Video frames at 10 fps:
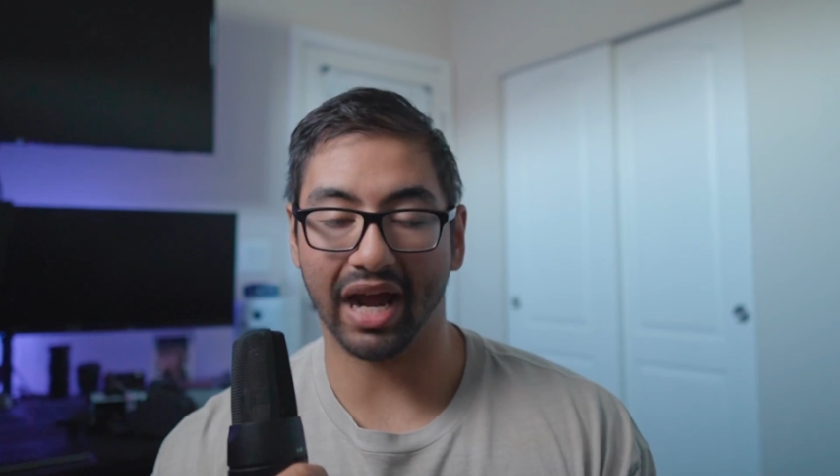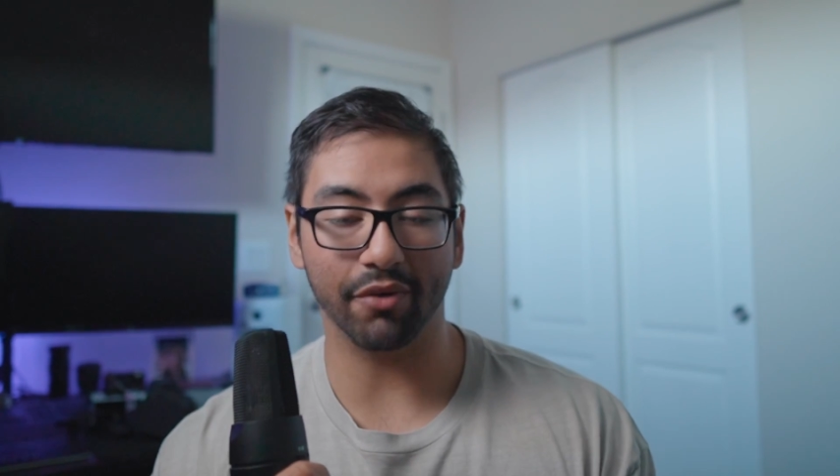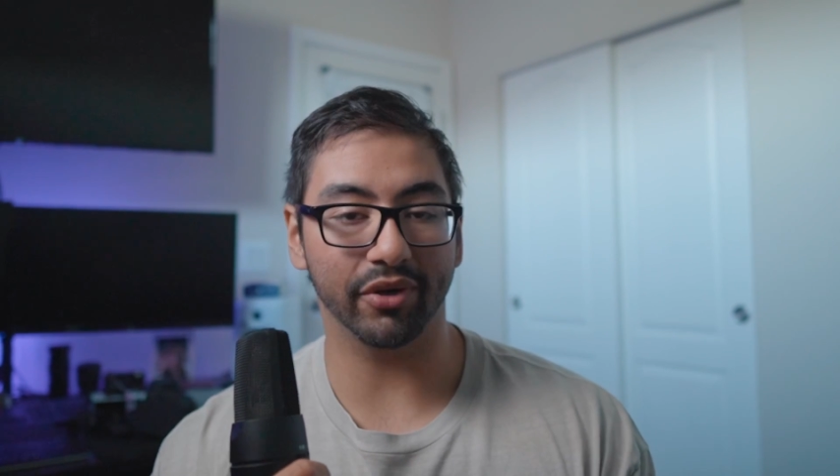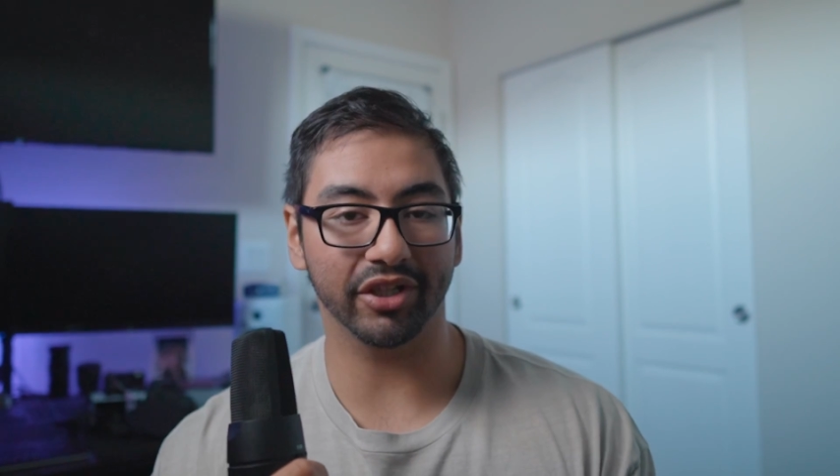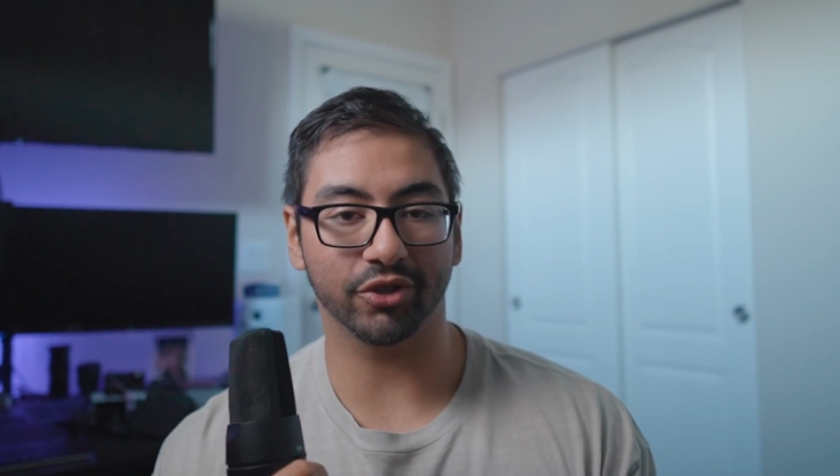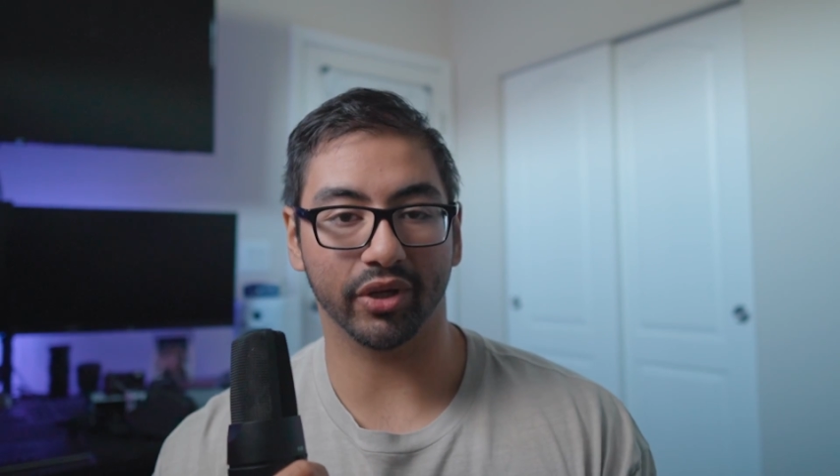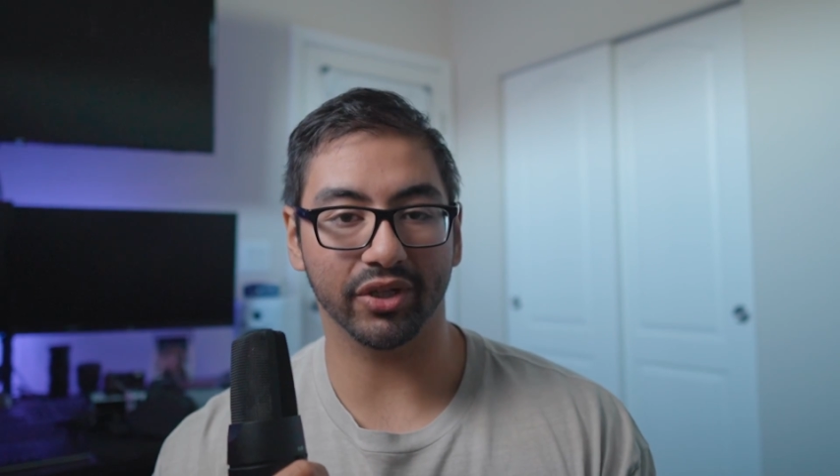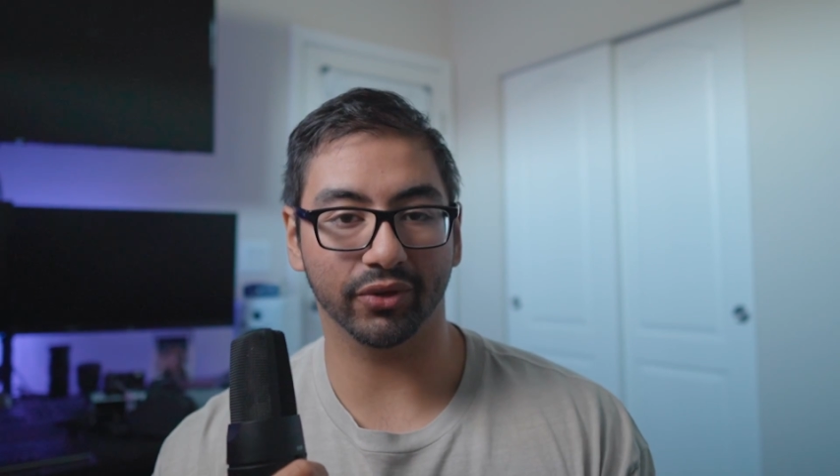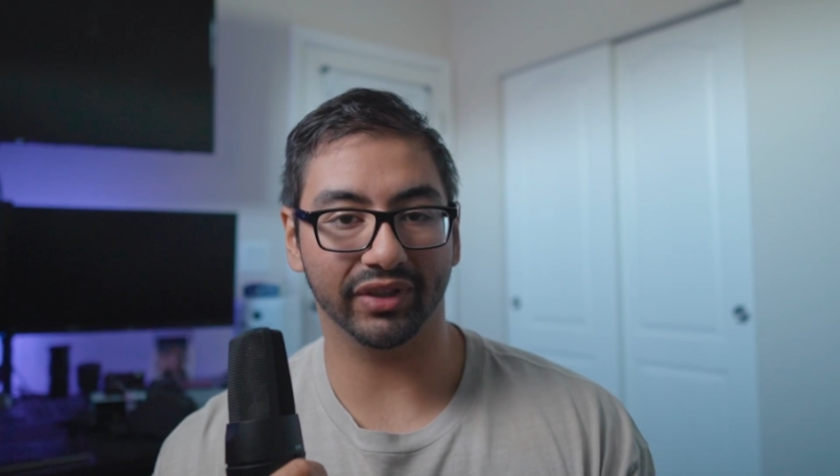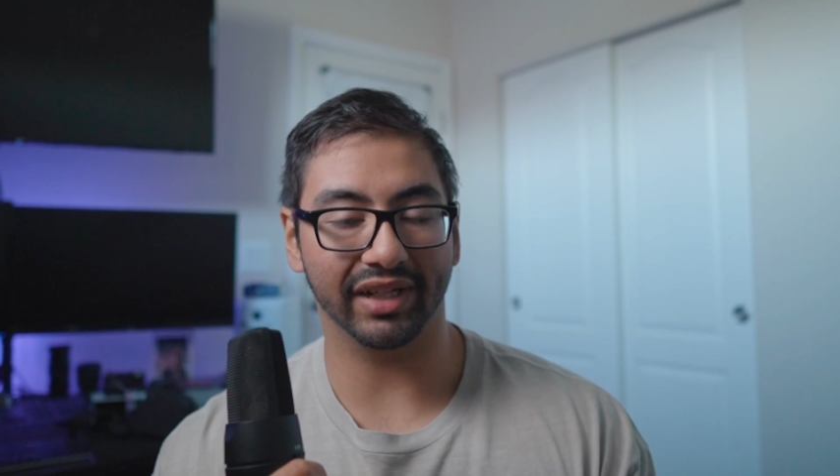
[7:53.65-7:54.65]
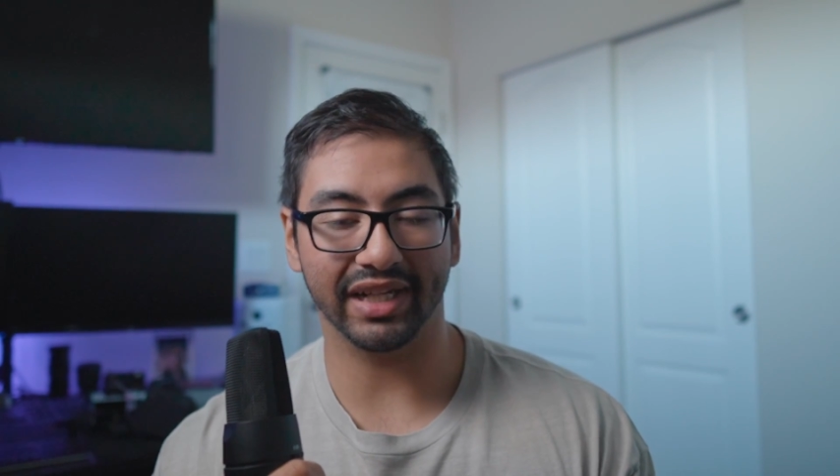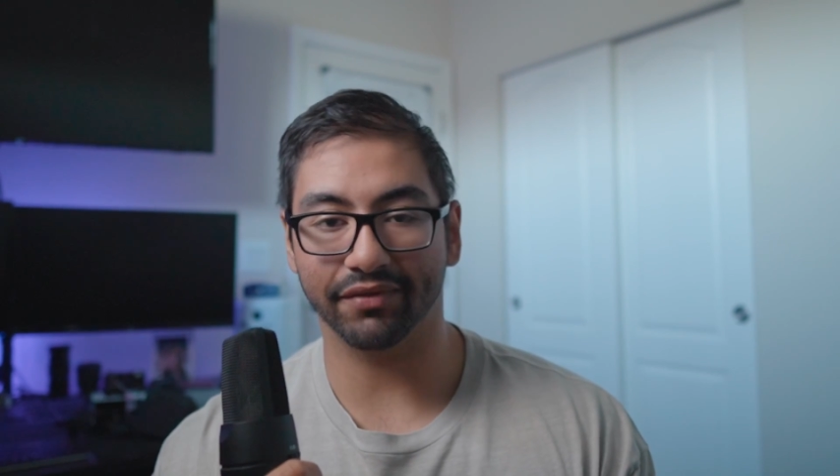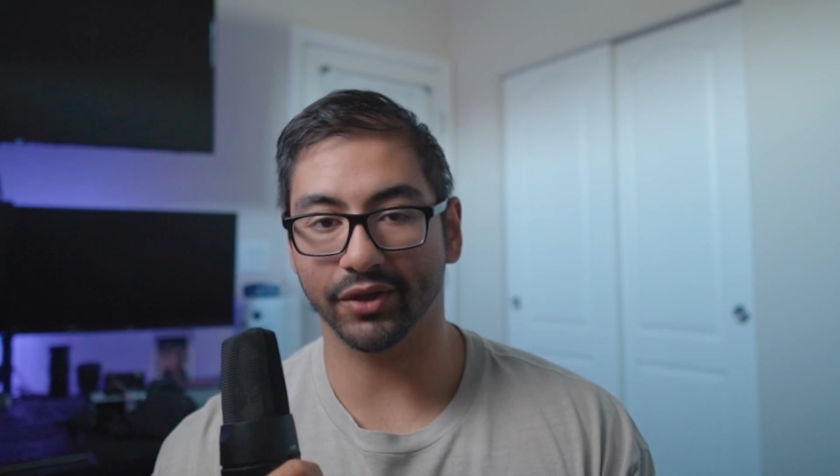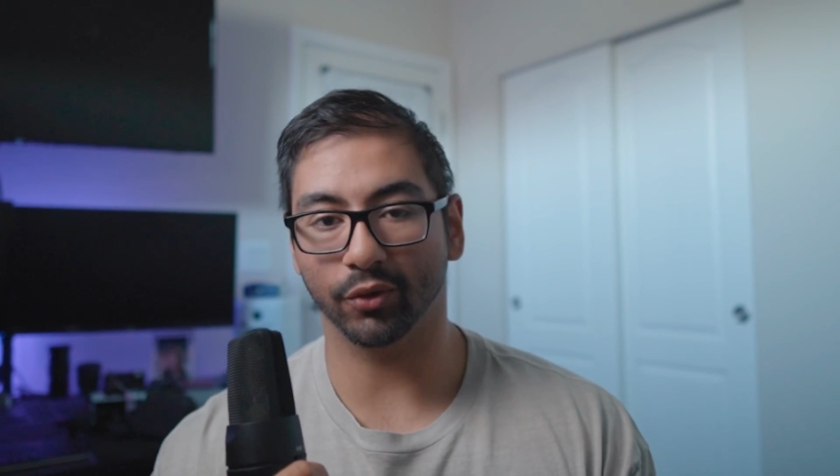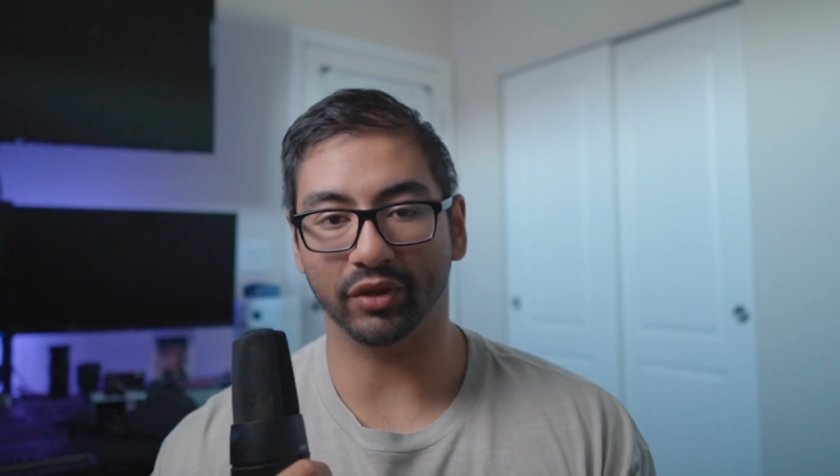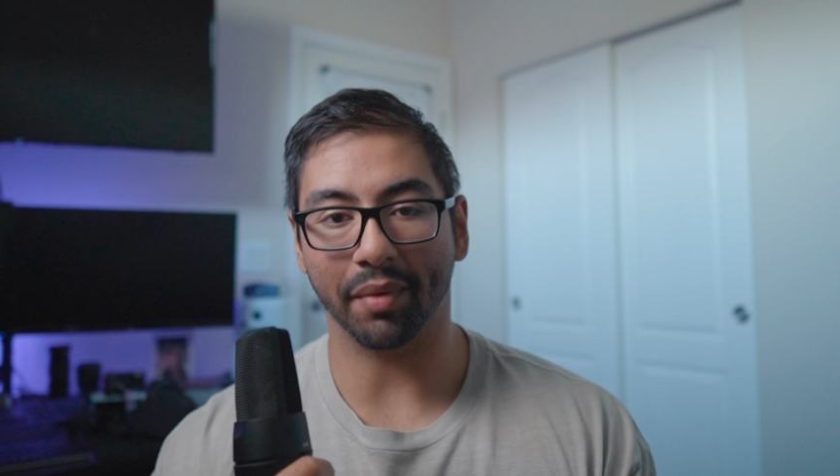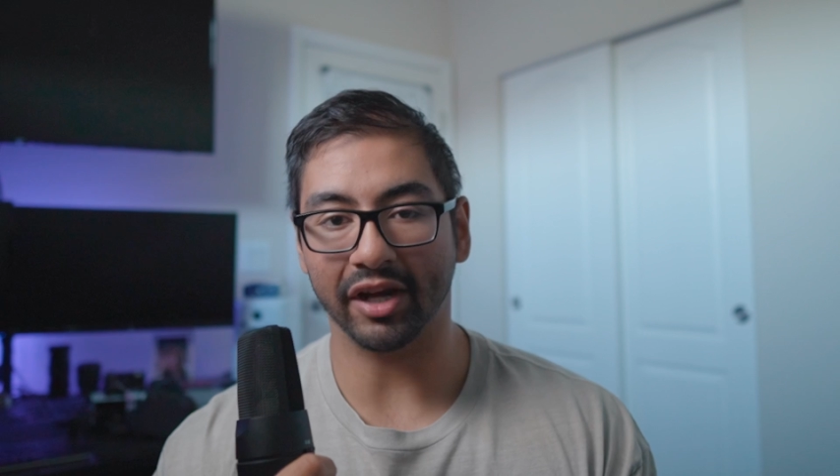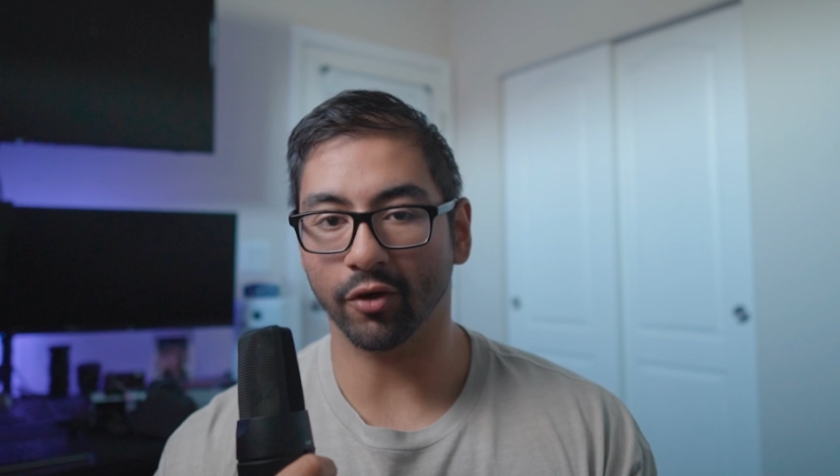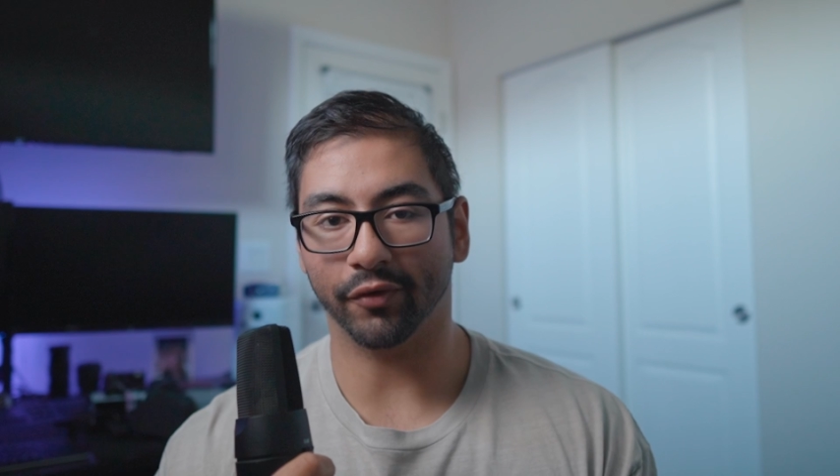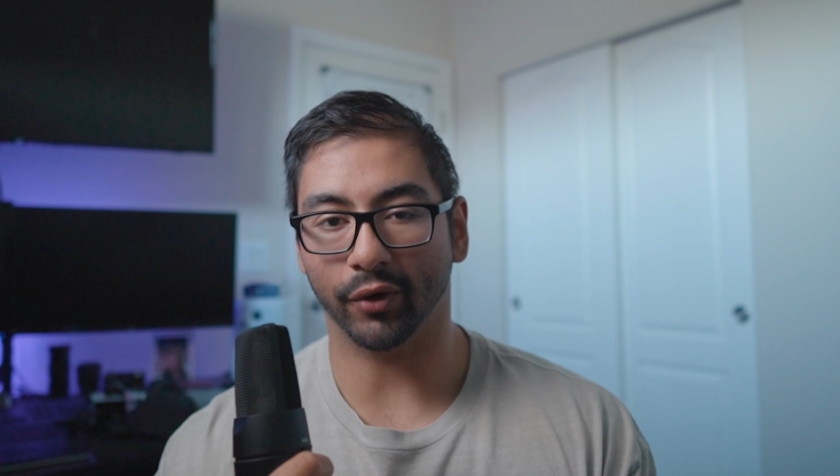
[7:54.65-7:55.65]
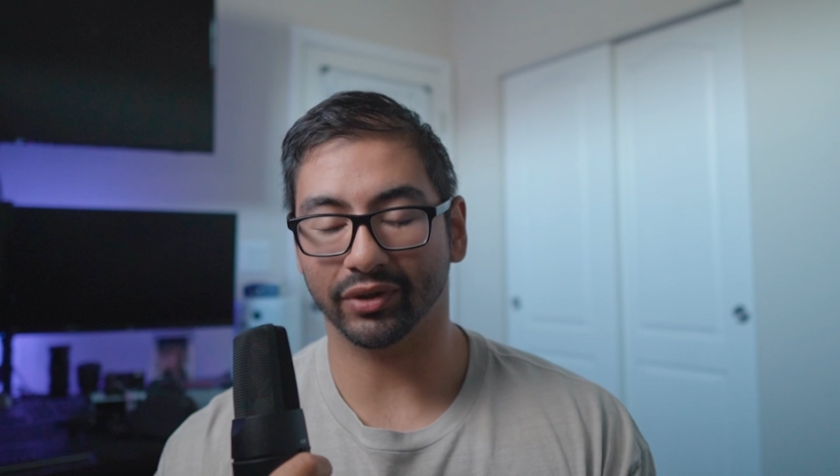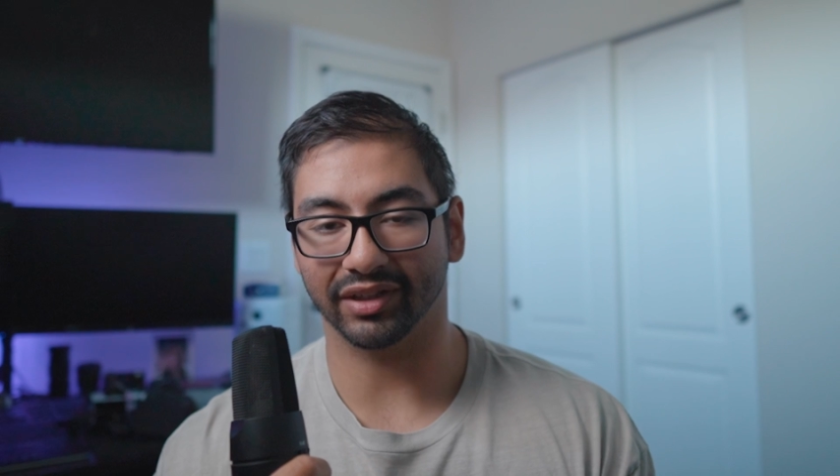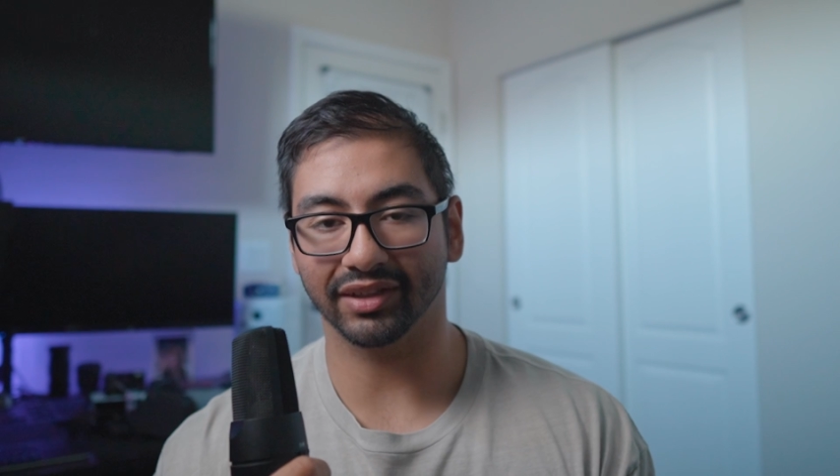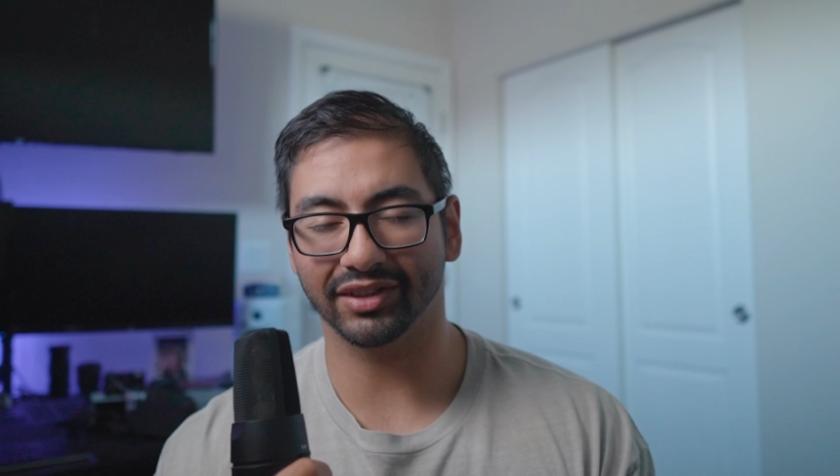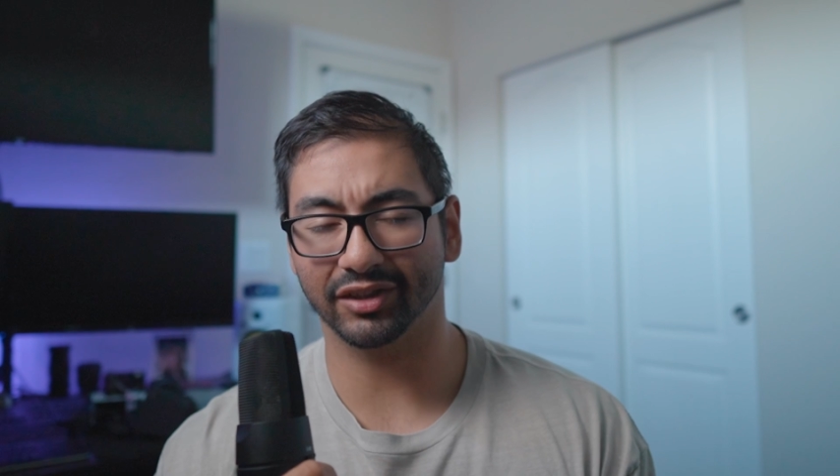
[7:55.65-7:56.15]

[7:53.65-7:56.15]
I really enjoyed using it, even though it was a manual focus lens.